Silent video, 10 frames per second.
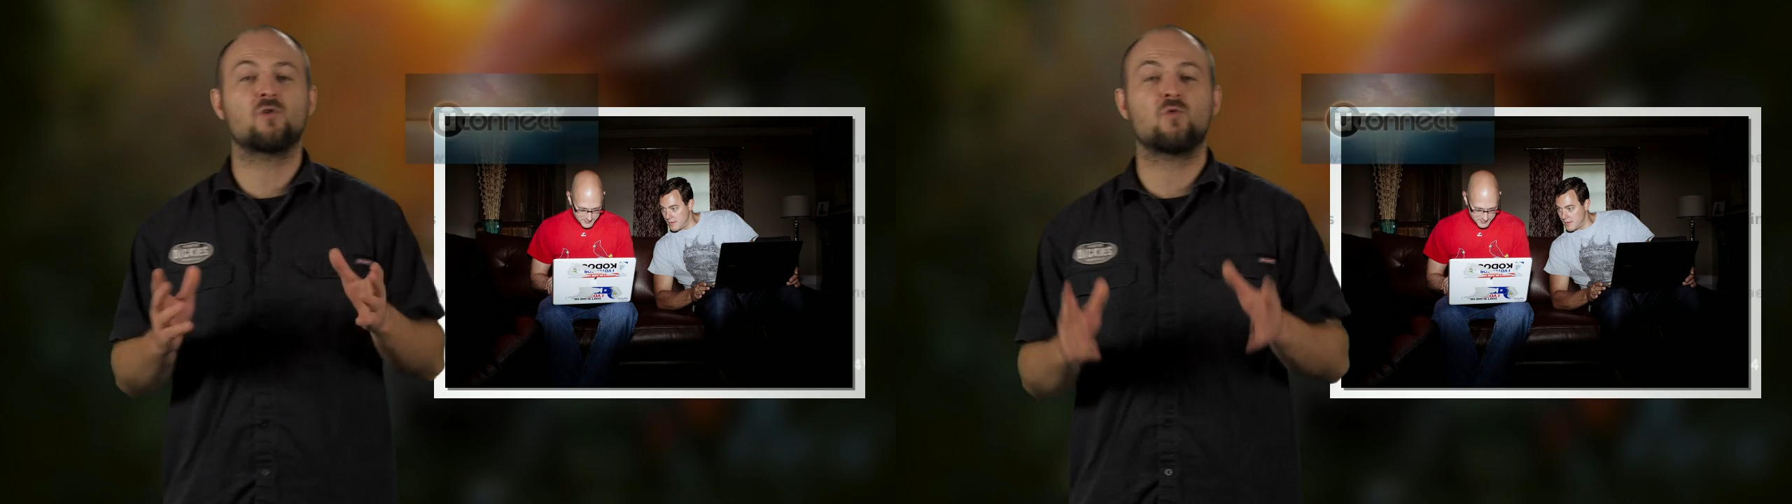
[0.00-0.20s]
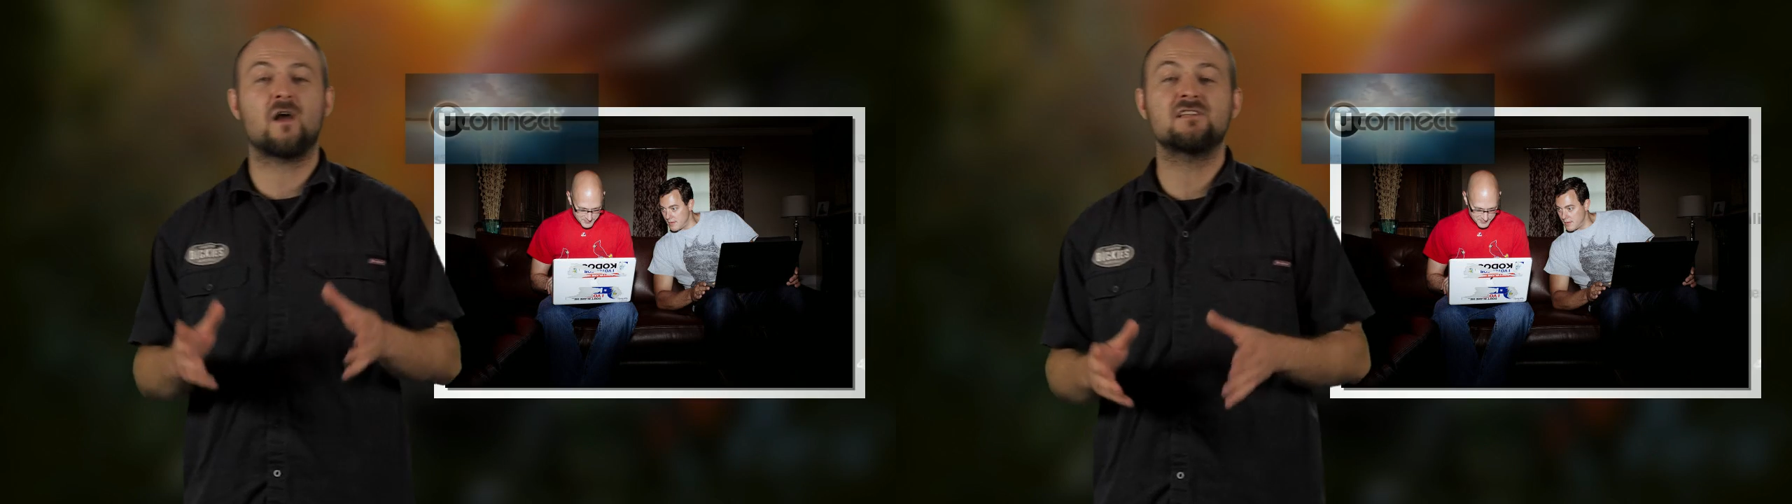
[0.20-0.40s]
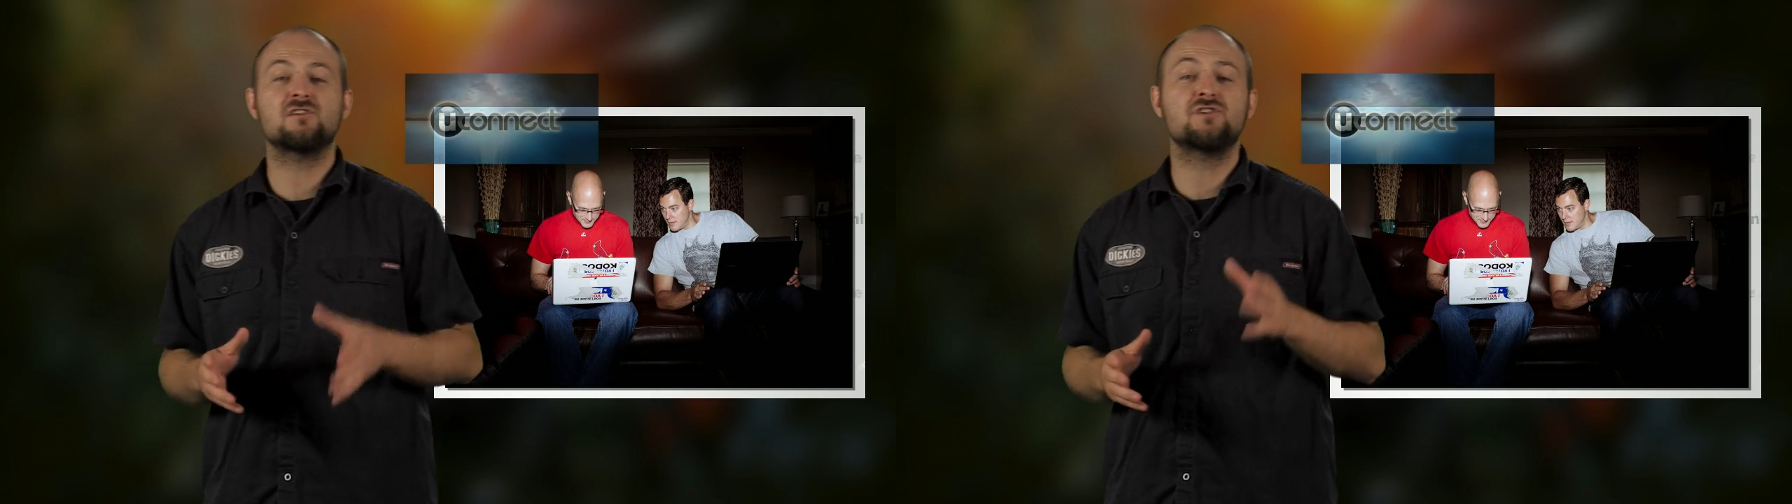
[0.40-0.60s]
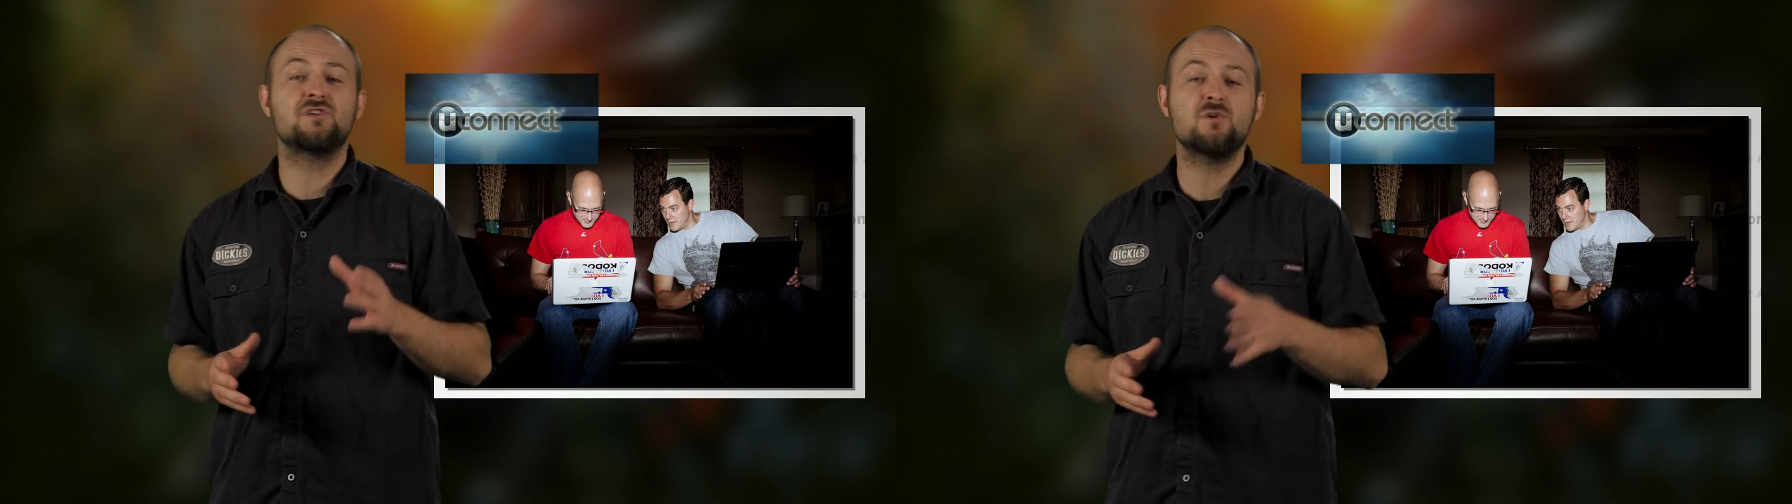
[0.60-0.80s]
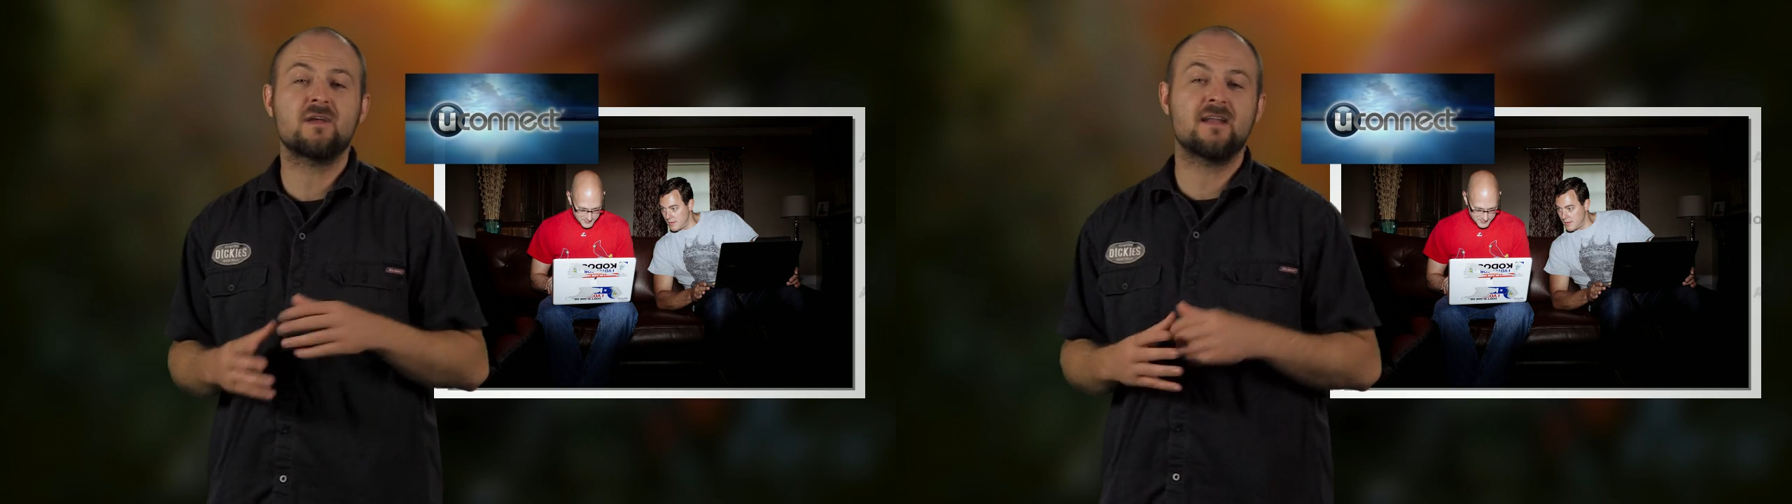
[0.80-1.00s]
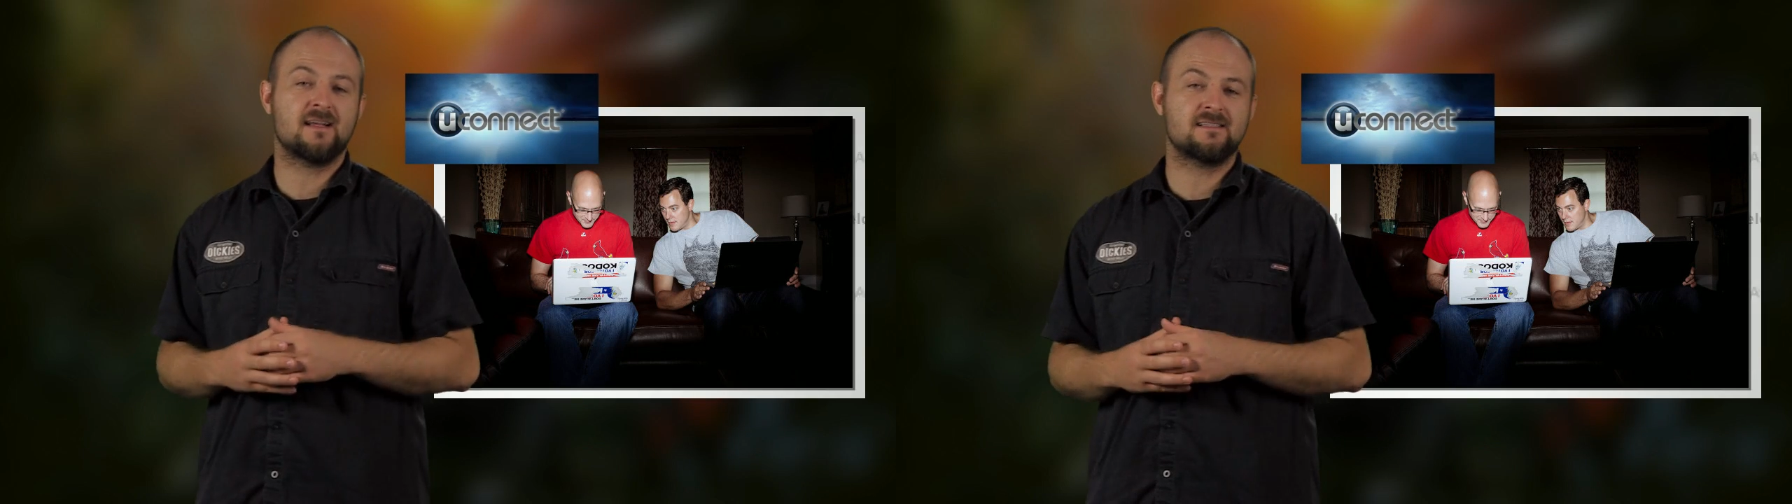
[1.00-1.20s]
Chrysler's Uconnect